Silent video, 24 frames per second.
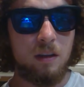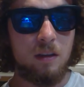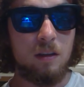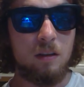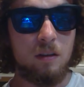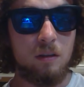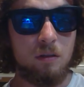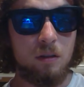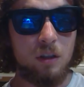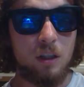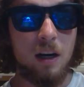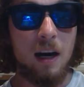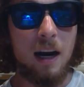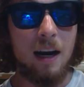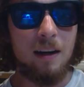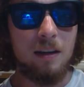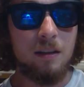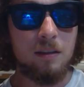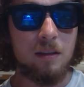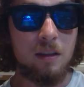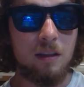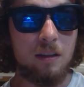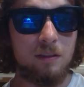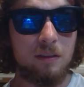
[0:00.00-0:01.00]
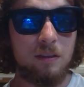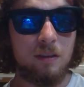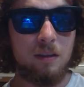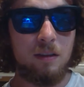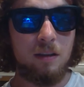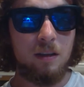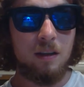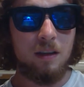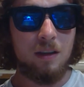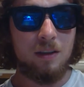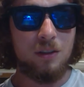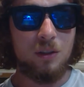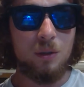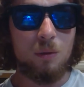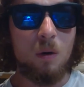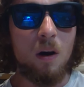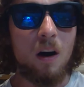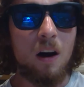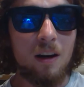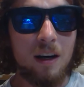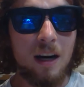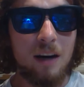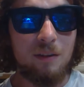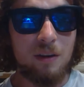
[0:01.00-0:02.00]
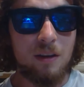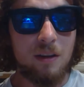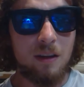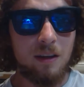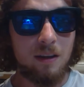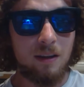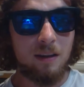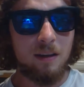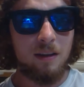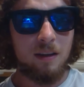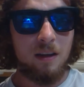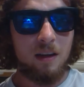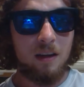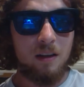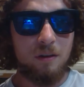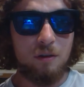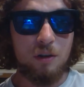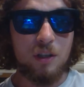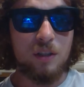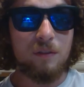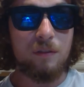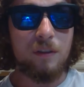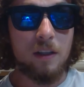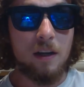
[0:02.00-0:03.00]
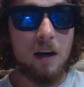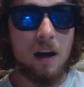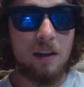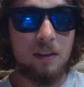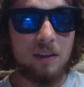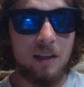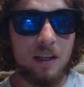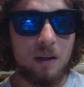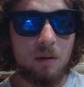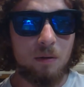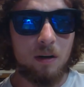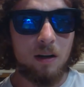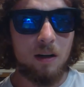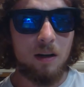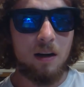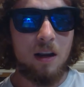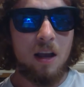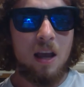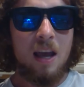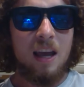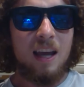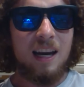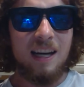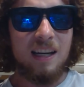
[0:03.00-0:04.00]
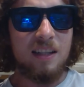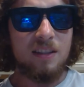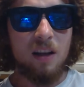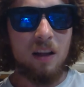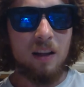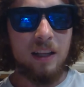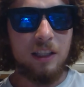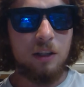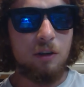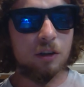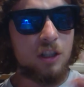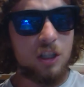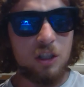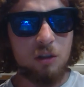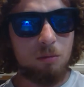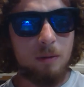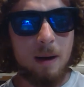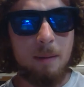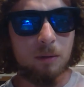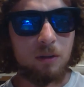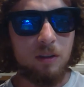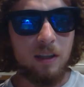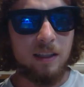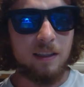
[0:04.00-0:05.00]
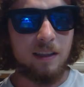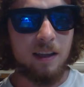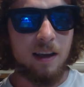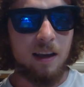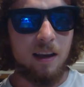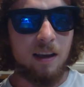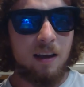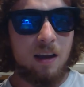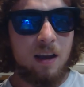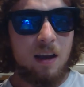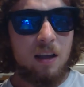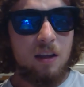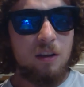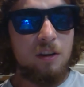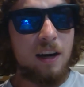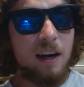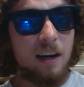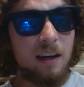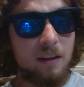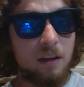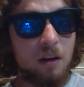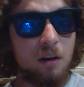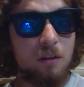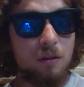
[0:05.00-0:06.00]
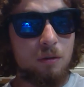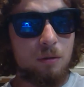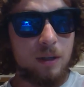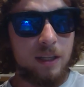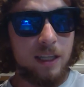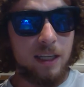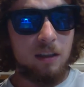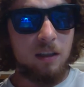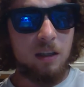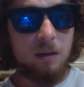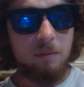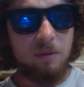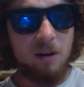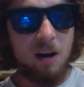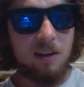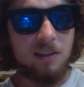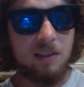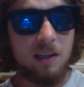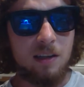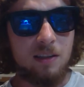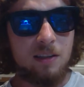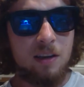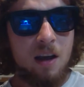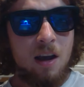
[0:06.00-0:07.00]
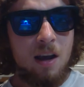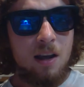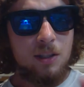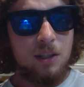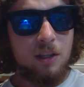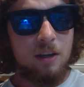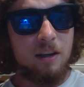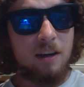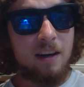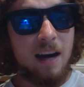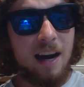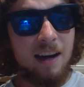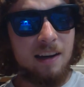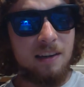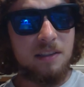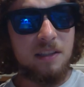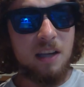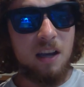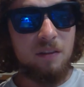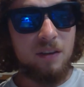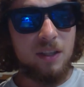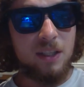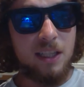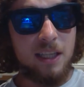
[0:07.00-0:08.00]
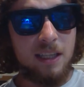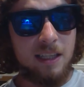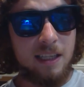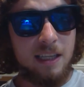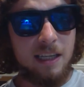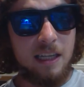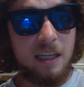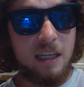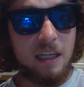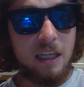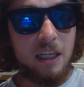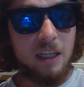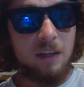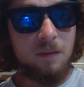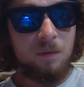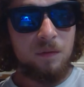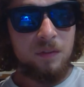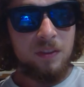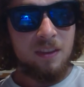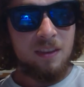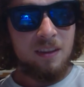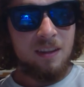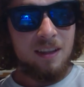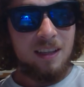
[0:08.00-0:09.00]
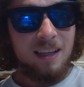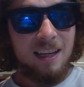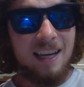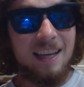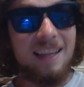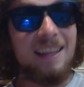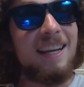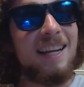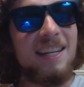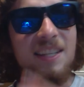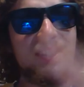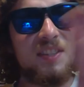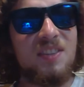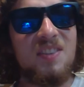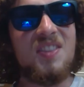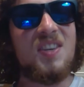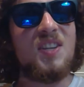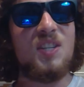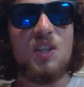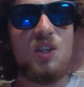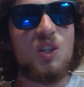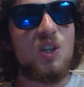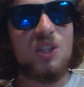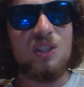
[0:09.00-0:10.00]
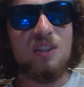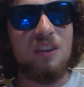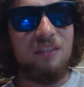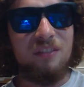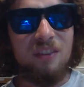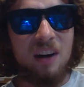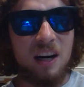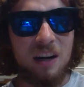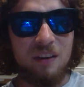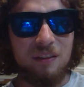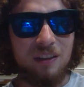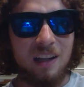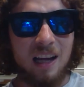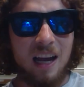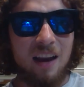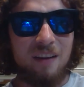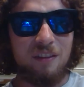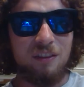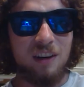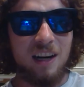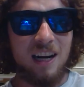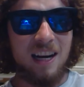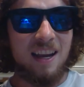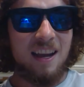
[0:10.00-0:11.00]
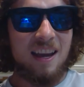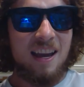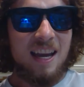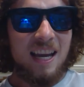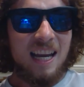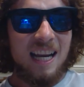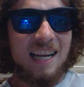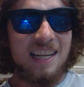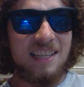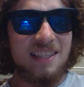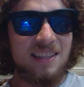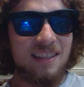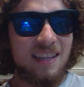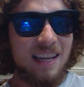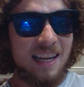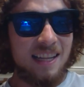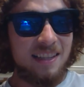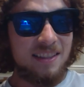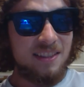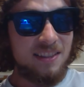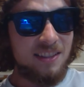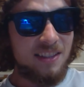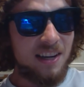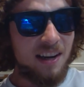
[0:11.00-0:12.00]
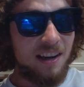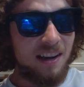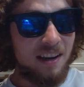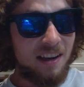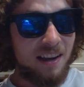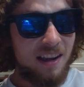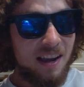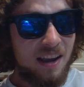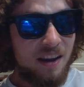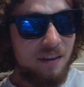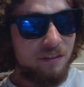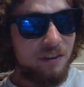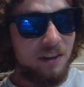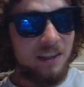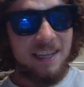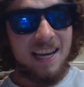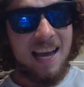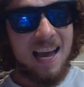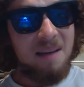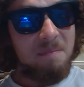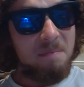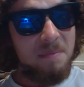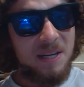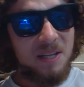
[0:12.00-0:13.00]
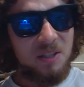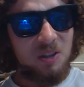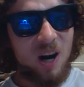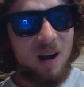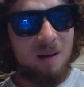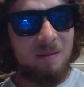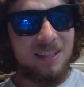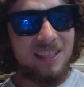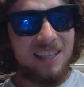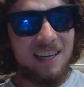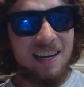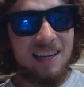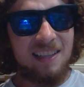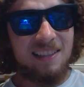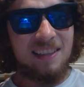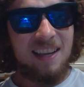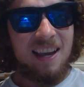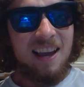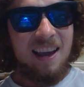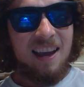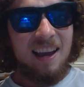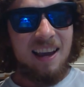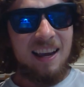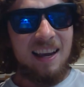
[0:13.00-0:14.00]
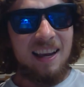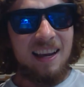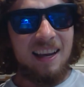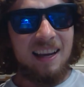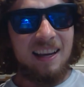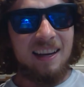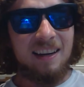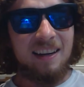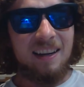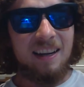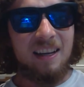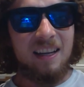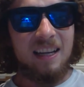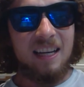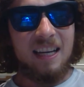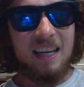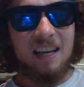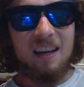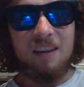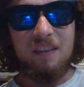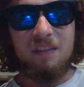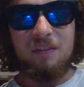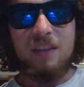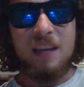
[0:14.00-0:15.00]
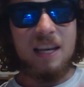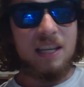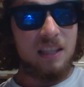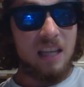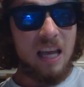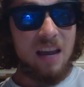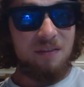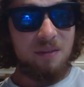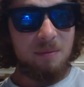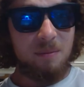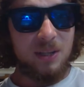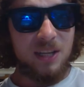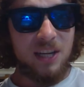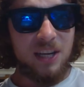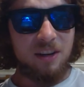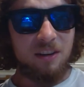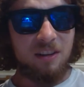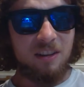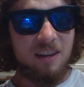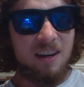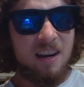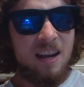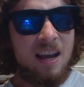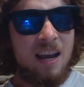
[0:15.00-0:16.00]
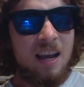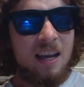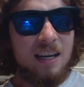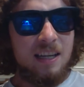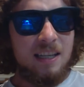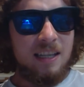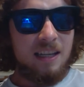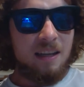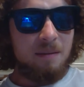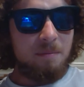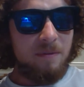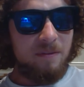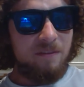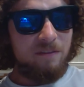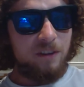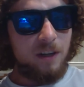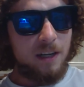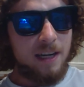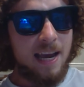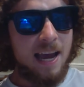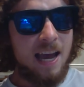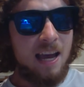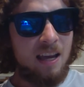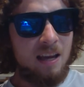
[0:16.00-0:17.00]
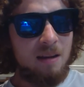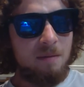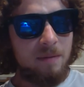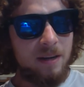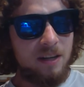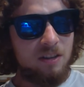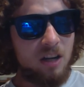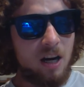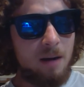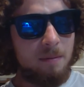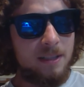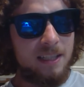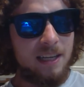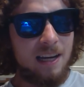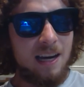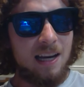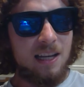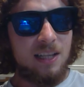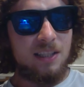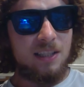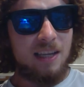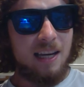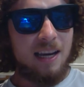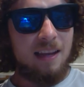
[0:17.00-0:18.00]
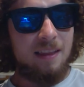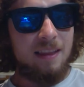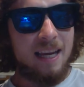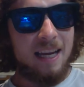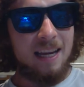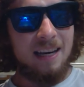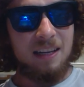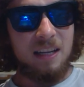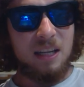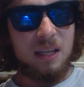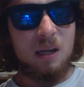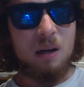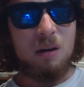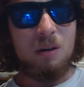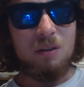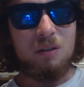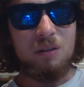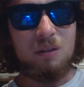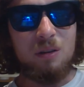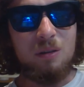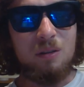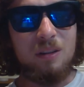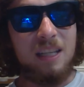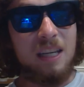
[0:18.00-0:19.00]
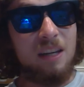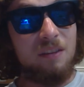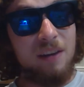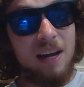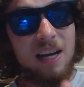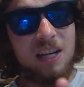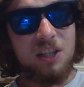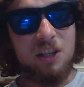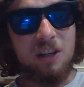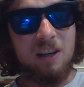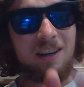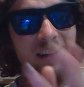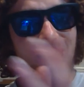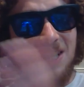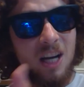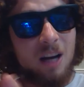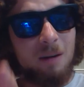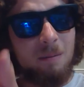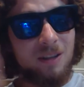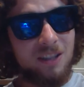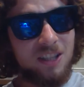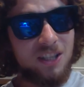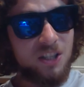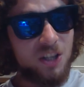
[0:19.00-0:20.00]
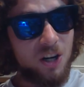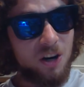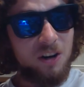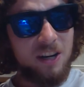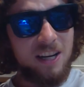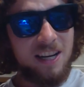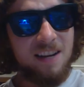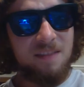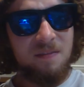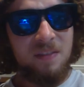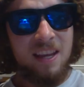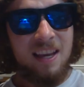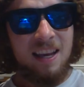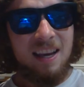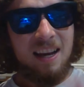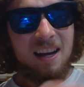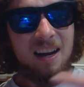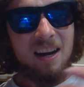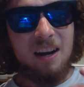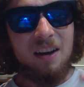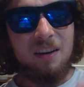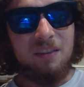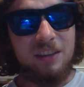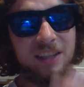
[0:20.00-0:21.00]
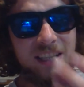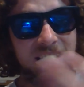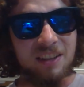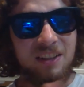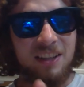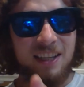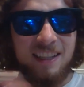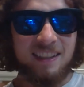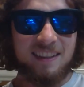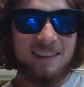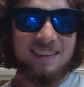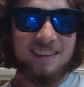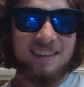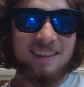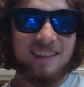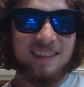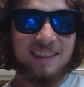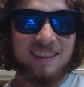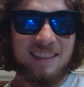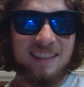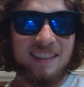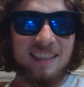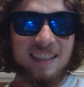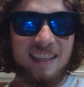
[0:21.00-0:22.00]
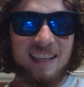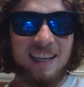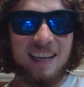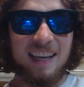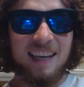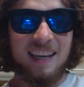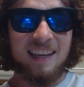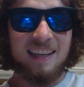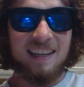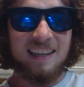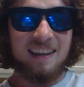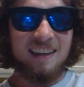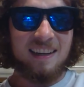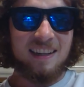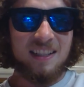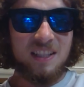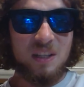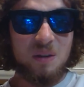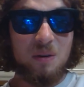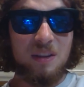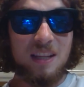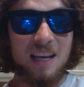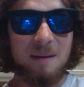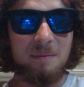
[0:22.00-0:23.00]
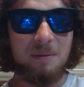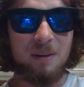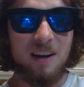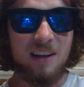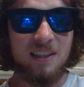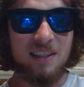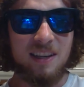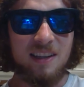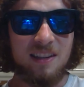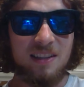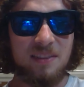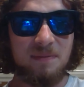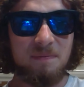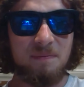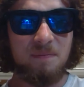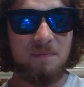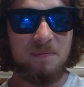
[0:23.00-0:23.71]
Your higher self, because you are everything. You just forgot that you are. And it's not like you can just remember like that. You got to go through a healing process. So your higher self is here, and this is just the fun of life, right? It's to forget, be traumatized, and of this life in particular, to forget and be traumatized, and then go through the adventure. It's all about the journey of healing and doing that process.